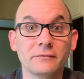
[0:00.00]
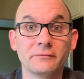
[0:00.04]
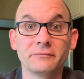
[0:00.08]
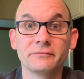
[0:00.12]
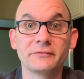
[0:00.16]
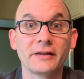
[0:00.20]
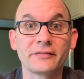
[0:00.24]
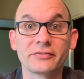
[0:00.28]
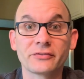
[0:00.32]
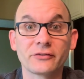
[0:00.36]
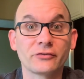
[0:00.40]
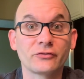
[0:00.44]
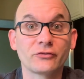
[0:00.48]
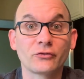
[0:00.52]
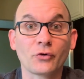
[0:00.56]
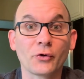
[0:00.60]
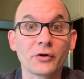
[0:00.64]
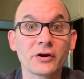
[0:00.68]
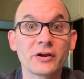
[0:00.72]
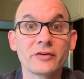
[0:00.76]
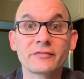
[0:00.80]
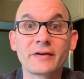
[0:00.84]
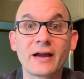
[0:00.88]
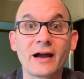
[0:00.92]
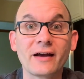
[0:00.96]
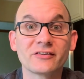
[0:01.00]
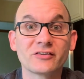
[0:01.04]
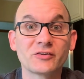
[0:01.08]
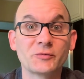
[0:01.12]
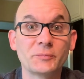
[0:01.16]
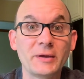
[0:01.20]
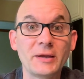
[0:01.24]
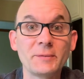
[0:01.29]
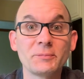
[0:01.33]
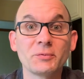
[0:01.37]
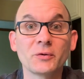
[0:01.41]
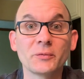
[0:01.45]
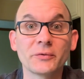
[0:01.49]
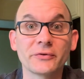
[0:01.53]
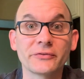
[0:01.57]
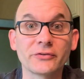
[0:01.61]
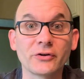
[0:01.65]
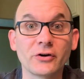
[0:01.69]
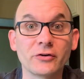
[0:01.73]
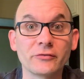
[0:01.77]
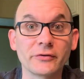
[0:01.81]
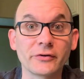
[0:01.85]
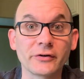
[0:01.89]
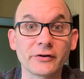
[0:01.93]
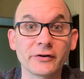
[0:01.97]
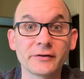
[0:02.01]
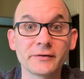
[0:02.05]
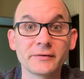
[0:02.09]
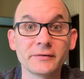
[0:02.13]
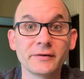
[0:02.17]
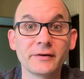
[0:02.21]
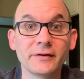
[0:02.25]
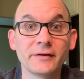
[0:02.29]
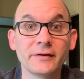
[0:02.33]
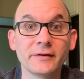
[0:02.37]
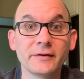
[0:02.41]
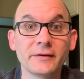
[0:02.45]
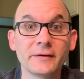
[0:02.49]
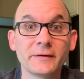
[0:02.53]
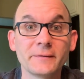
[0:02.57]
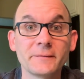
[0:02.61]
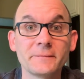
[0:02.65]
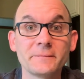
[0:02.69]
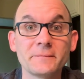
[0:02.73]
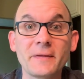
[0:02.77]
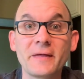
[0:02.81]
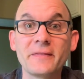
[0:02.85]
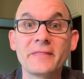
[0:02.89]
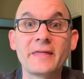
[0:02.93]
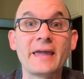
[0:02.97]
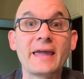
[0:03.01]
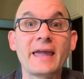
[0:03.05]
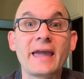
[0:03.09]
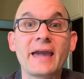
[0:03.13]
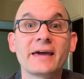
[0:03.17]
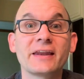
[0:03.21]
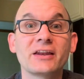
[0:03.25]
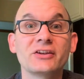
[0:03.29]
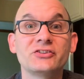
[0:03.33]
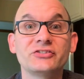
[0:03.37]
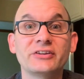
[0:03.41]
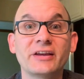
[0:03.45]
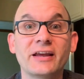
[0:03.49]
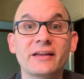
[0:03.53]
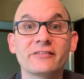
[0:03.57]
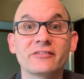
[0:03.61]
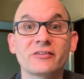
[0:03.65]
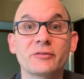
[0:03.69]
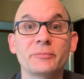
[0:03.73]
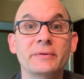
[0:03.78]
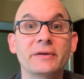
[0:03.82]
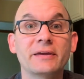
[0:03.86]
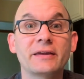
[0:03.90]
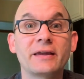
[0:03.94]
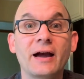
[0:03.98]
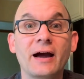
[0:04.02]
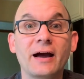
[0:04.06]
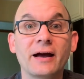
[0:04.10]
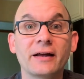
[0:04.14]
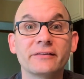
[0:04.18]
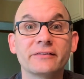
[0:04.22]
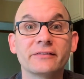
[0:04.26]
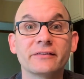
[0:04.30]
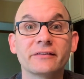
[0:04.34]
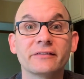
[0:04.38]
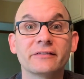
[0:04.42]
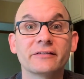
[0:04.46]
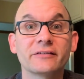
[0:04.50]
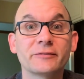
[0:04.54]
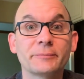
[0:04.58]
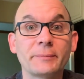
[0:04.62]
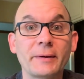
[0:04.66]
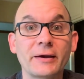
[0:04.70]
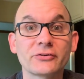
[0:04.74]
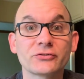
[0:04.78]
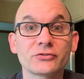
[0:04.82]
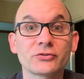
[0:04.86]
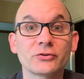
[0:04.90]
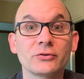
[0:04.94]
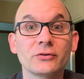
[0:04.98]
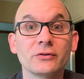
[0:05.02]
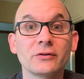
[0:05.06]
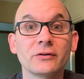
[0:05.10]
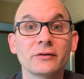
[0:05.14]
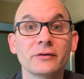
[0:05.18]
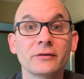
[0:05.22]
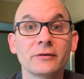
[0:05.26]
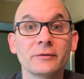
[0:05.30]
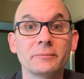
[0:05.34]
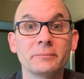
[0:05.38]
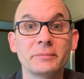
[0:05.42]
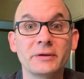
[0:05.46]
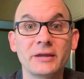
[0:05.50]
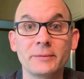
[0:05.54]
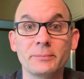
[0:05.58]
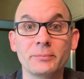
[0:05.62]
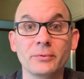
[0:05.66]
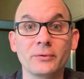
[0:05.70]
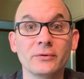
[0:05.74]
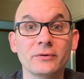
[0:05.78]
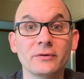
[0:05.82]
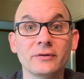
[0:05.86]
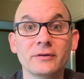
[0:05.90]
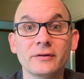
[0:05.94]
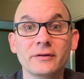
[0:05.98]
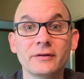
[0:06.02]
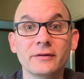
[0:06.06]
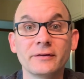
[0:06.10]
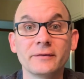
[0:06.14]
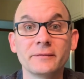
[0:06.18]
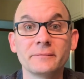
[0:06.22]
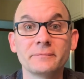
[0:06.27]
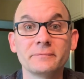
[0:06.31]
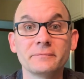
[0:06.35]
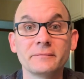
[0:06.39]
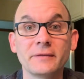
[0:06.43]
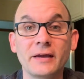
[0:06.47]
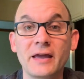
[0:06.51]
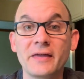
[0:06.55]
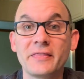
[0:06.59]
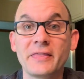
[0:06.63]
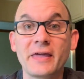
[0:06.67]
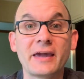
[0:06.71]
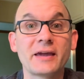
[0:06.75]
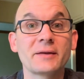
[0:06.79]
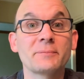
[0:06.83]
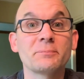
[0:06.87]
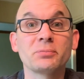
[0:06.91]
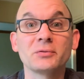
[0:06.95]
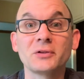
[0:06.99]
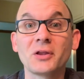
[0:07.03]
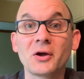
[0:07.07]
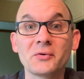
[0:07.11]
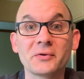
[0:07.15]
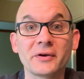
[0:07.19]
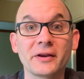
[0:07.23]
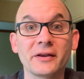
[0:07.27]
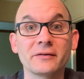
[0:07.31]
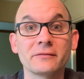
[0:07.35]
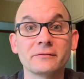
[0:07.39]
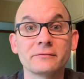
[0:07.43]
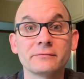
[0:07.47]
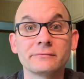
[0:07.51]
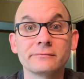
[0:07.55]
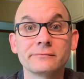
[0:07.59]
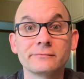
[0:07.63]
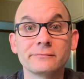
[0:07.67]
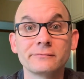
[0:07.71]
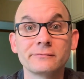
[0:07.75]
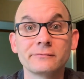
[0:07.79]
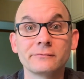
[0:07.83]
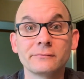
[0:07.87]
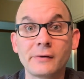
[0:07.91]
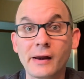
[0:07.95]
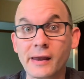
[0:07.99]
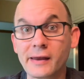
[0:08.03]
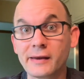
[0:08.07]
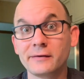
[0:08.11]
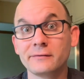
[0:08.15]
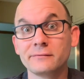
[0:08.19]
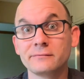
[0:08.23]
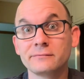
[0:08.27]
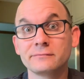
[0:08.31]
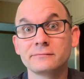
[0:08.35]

that the story of God's people was over. They had a chance to be God's special people, and they had blown it, right?